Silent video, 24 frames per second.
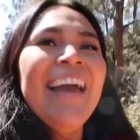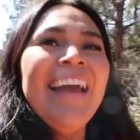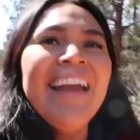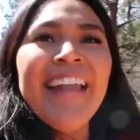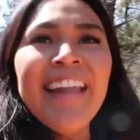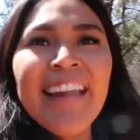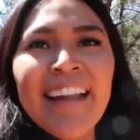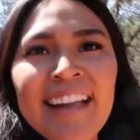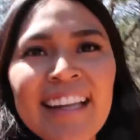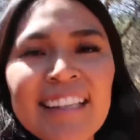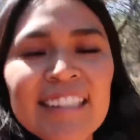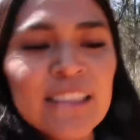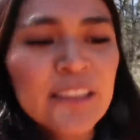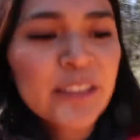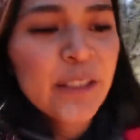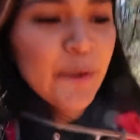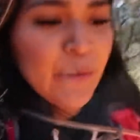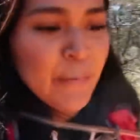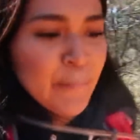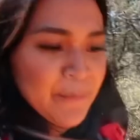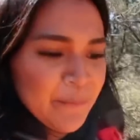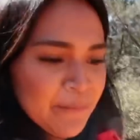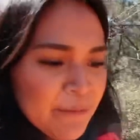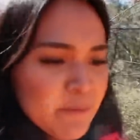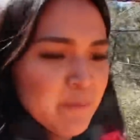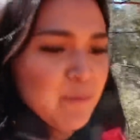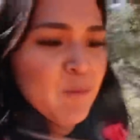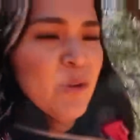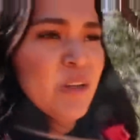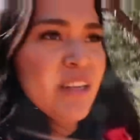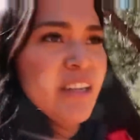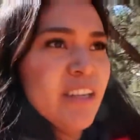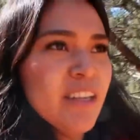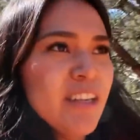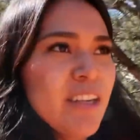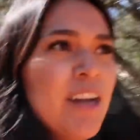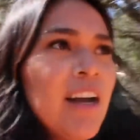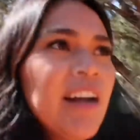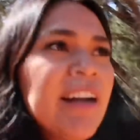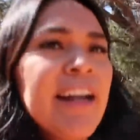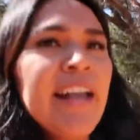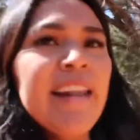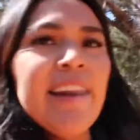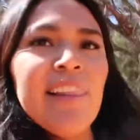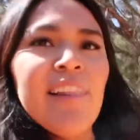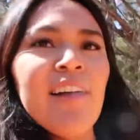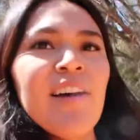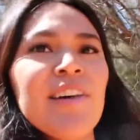Hey guys, so we're
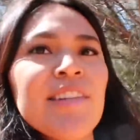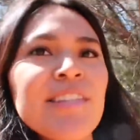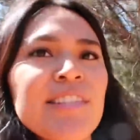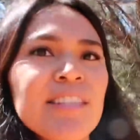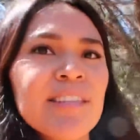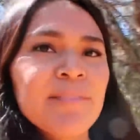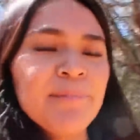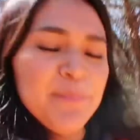kind of lost.